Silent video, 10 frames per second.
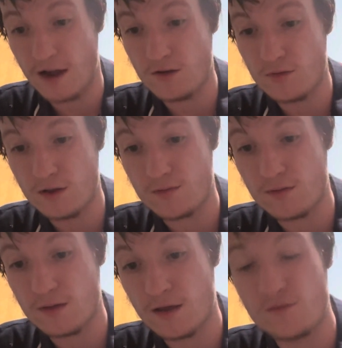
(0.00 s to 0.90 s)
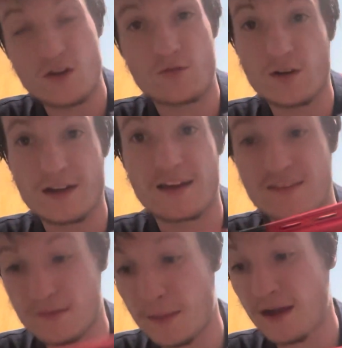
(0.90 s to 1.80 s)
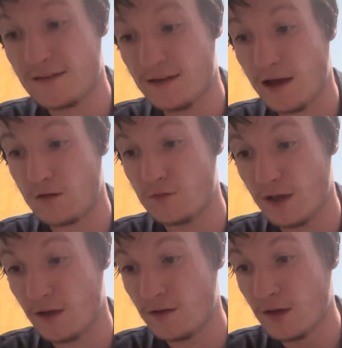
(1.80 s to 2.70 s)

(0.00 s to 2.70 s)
I don't even really expect it out of that.